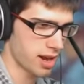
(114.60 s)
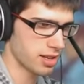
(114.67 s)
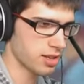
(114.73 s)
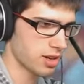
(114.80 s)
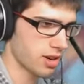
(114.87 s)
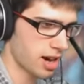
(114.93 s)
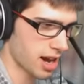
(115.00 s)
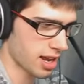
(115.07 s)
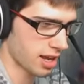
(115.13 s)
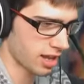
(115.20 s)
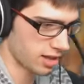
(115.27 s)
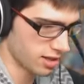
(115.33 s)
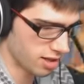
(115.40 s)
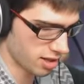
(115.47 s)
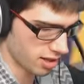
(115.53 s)
way to crack
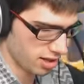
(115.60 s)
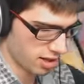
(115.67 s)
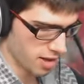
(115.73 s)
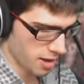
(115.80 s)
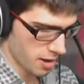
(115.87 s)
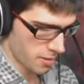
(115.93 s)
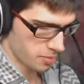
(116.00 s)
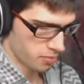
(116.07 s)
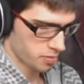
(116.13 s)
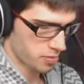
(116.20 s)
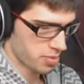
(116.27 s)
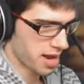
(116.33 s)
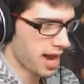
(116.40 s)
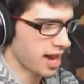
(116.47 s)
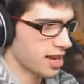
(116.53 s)
into the
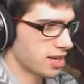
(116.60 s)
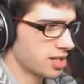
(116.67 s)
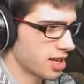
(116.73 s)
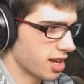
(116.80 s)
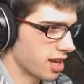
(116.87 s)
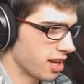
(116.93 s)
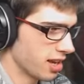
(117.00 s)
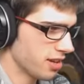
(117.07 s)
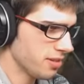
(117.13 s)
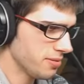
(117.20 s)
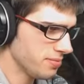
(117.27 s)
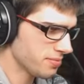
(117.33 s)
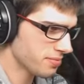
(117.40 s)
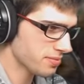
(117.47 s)
packaging here.